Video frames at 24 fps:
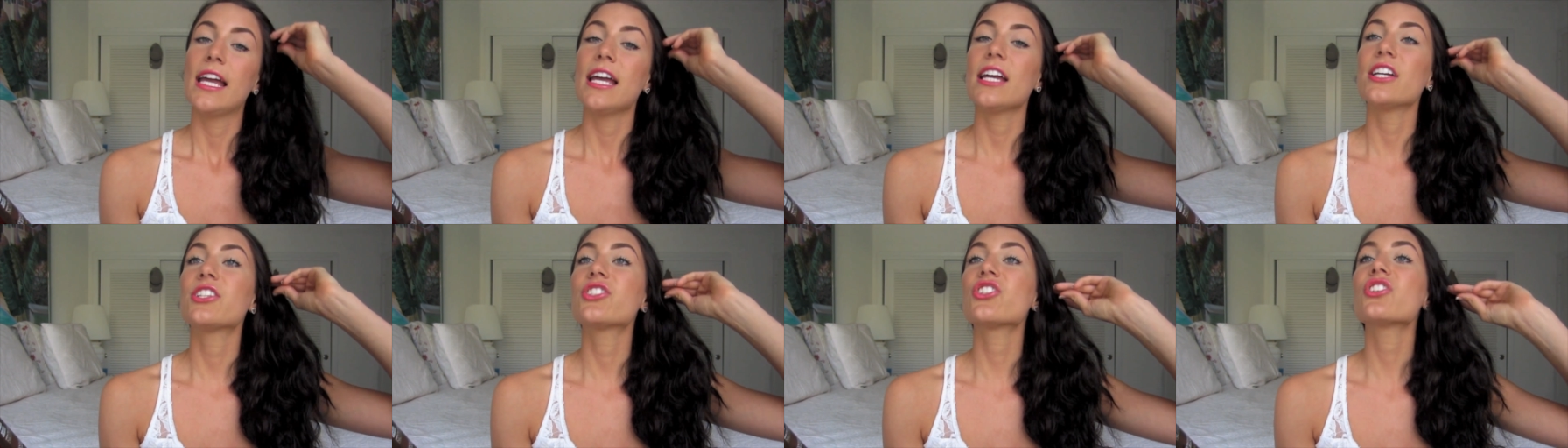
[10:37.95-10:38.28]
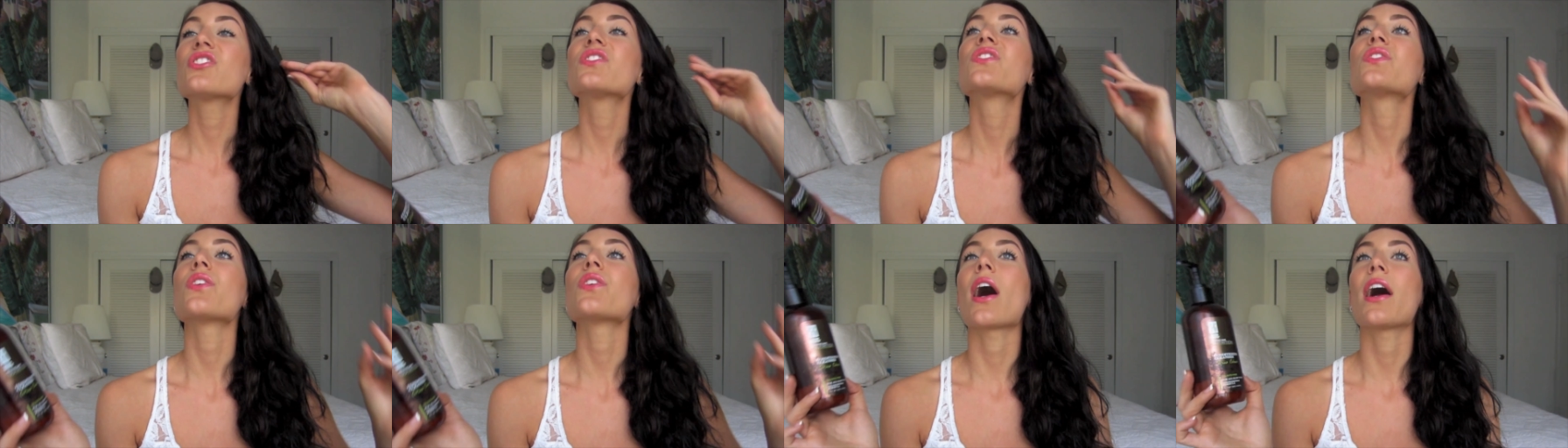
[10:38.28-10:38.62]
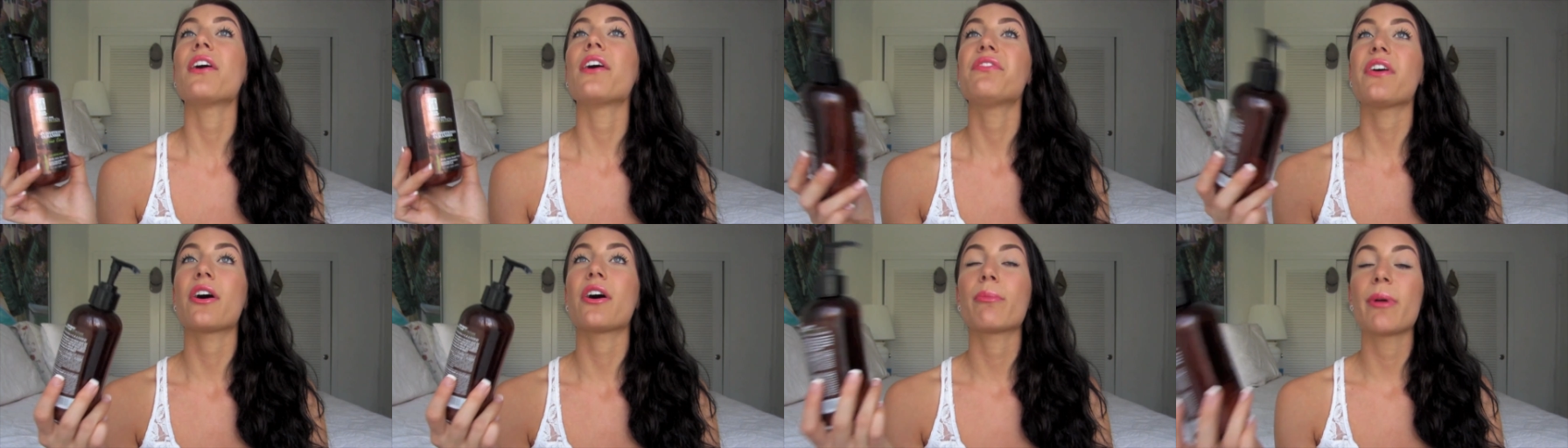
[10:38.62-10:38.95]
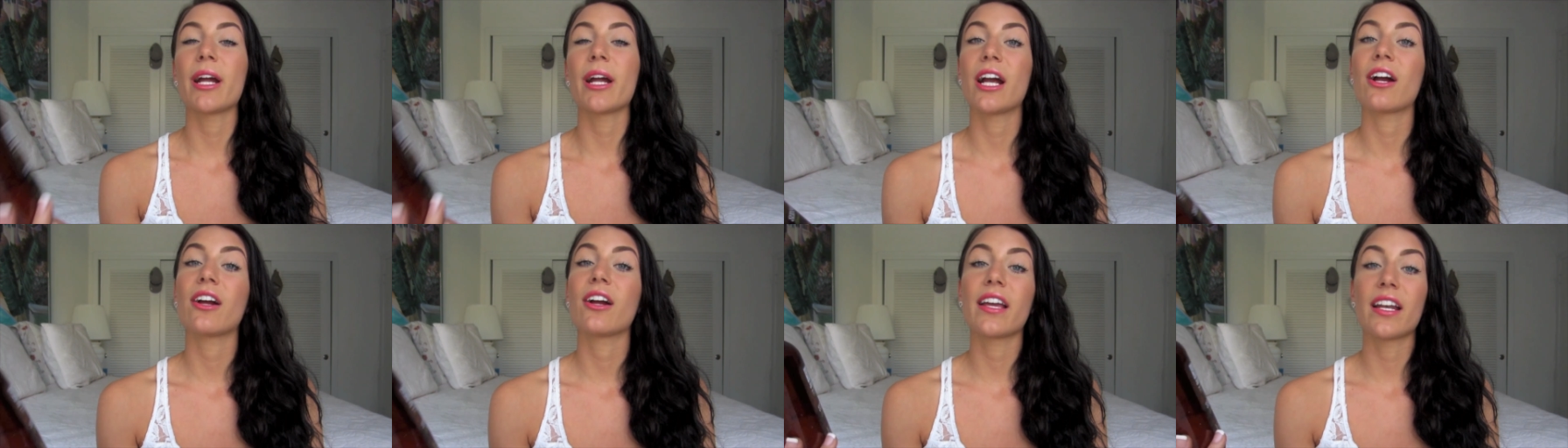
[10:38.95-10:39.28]
it just, I found
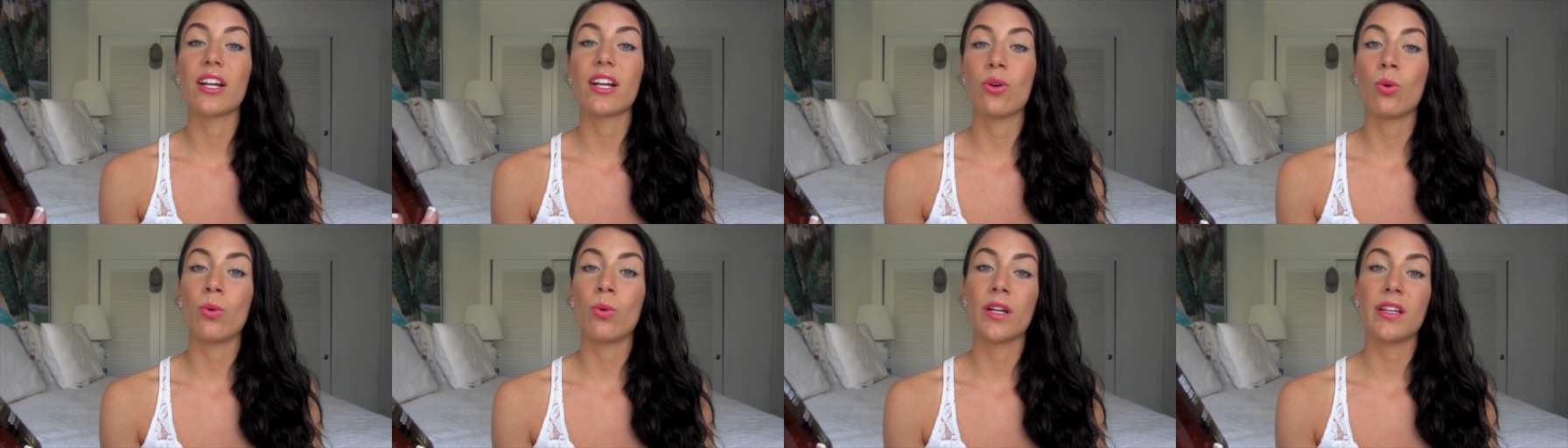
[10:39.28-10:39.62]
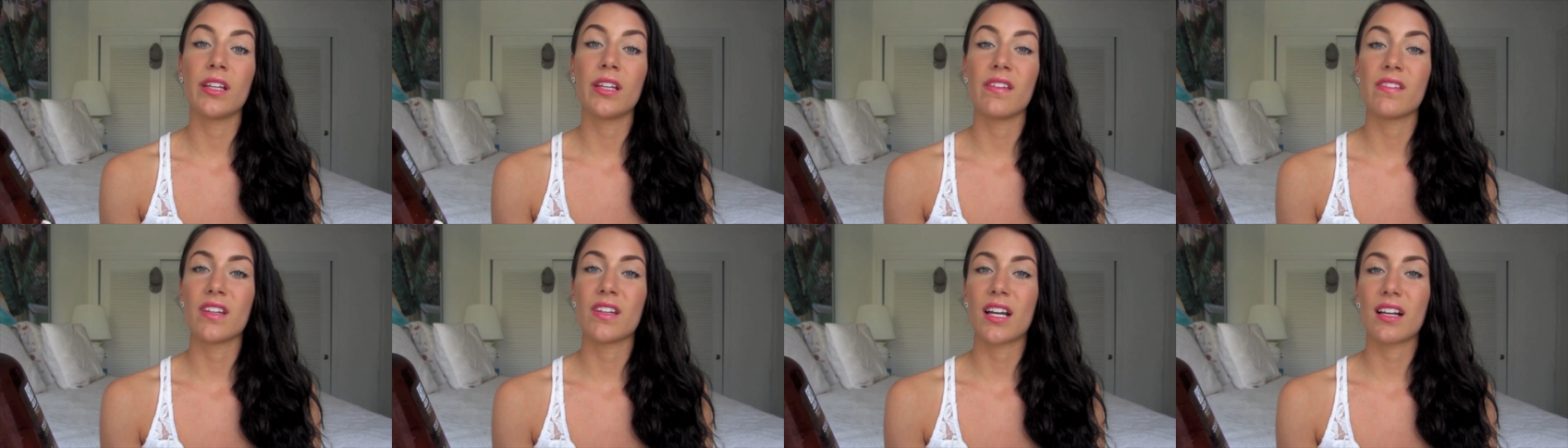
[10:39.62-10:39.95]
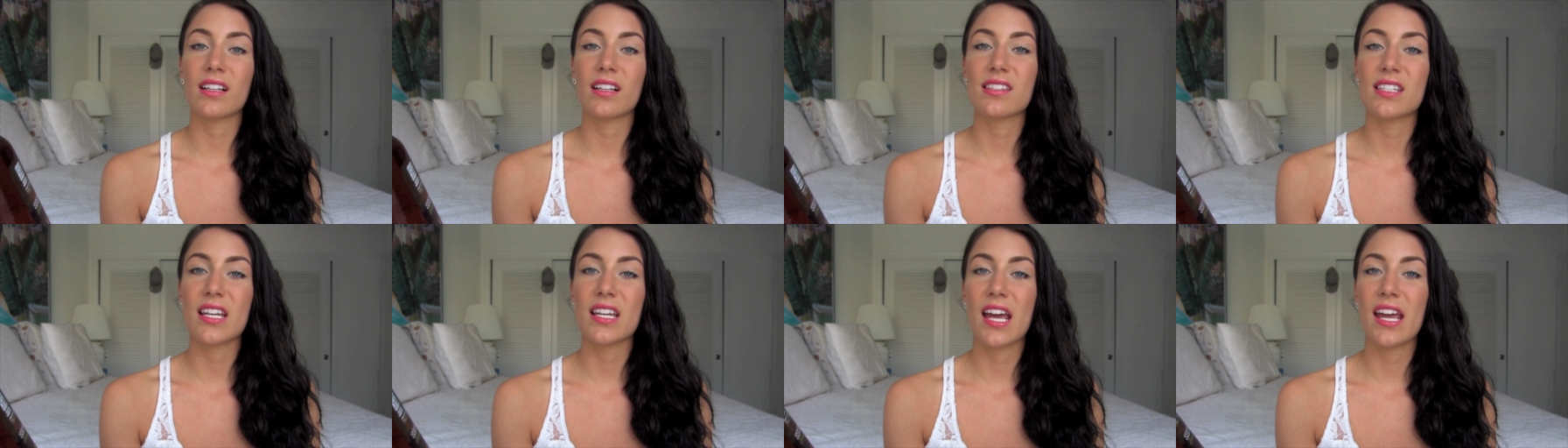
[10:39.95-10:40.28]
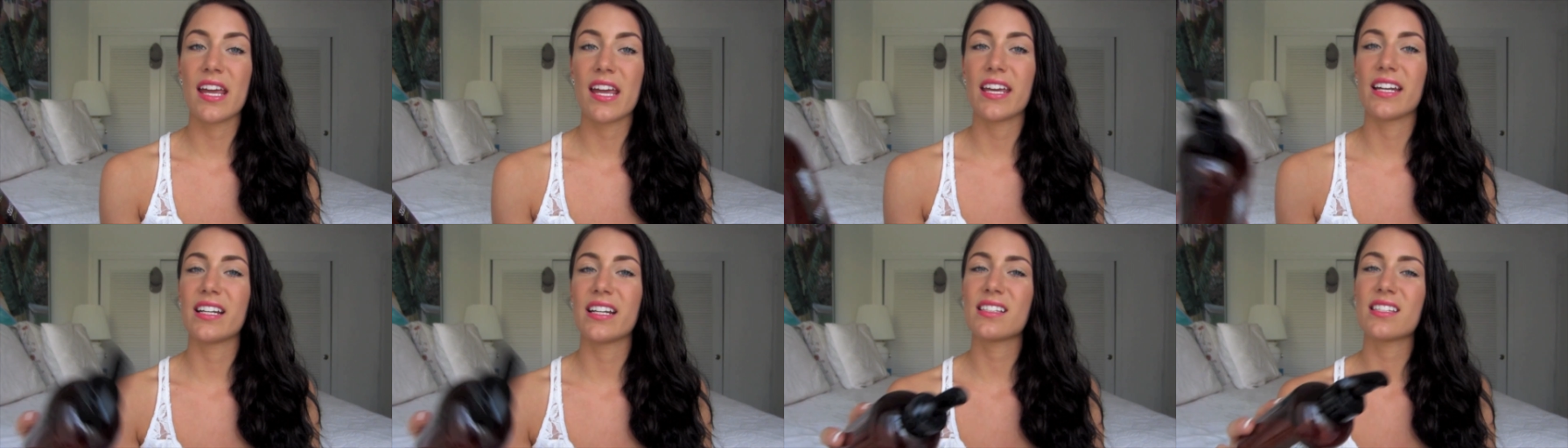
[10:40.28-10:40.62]
my hair getting oily the next
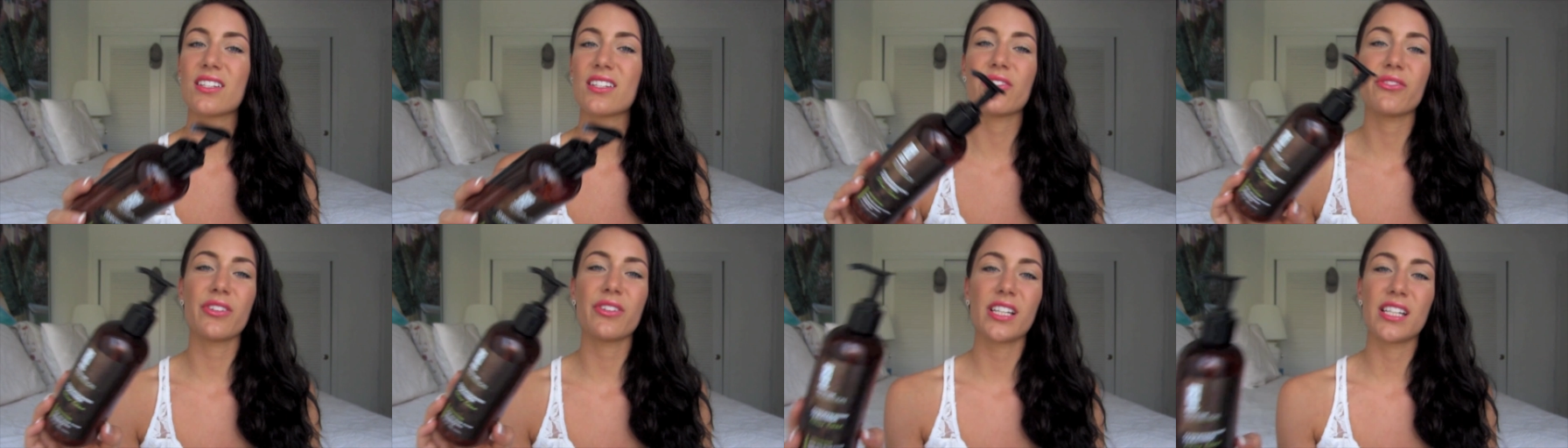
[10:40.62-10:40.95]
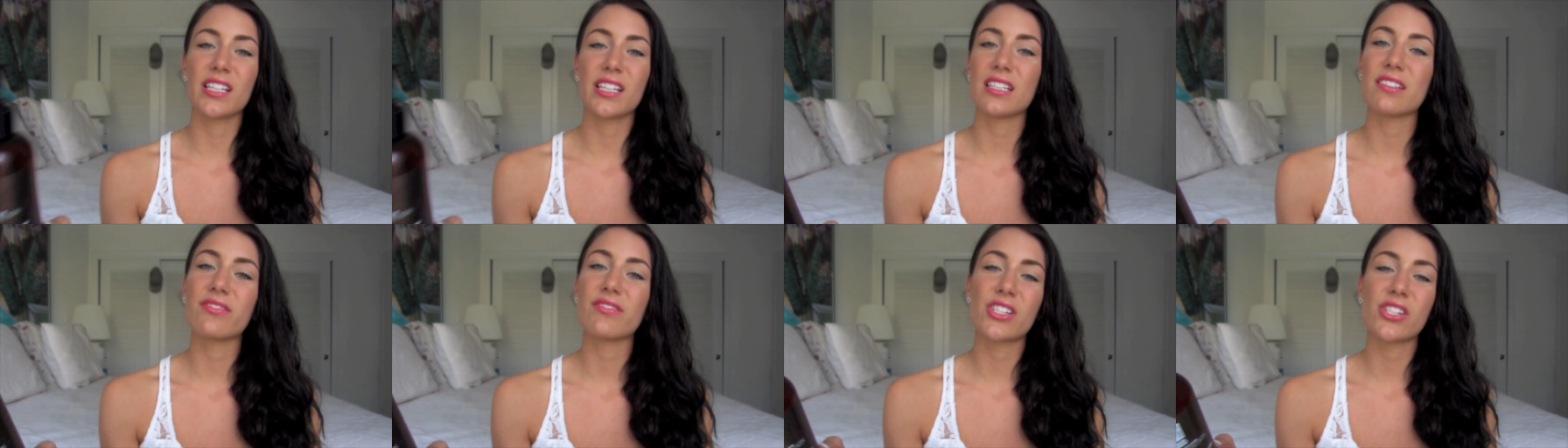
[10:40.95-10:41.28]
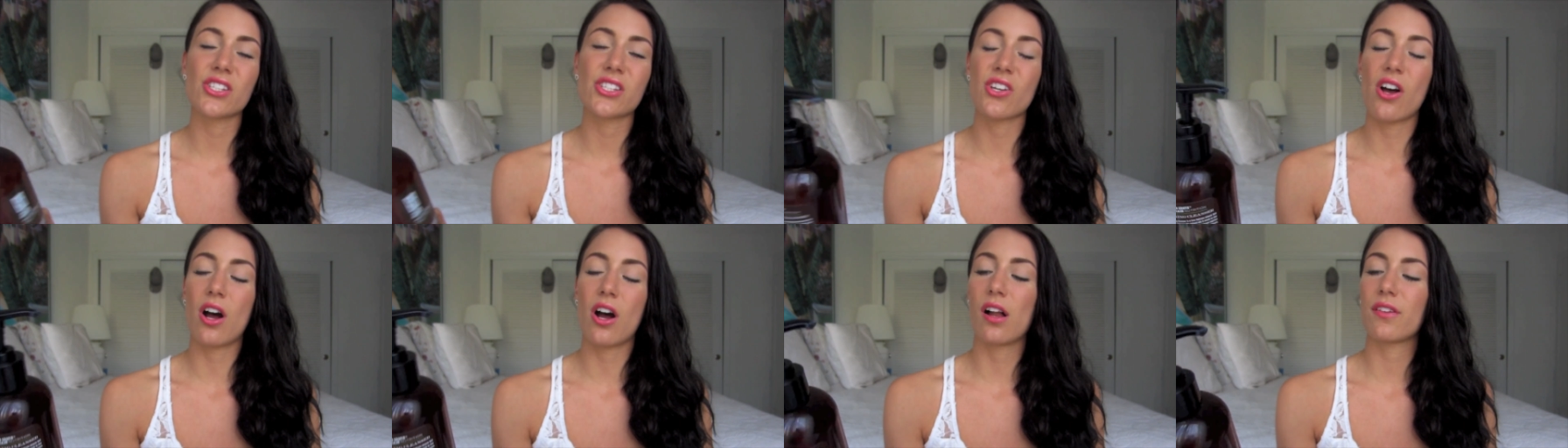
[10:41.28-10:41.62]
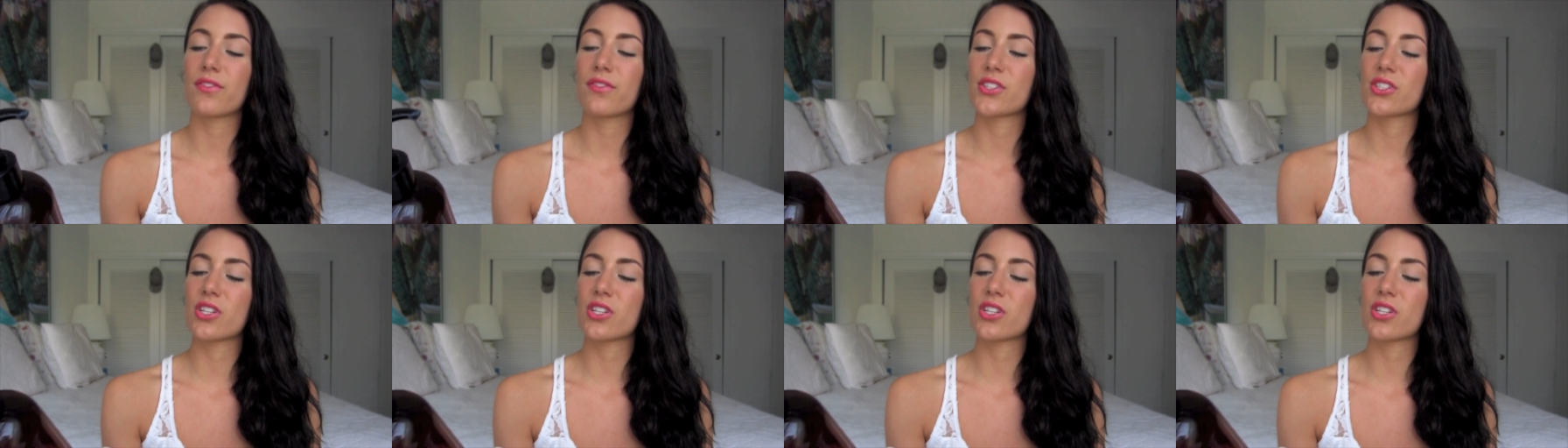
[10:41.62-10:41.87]
day and it didn't really leave it soft.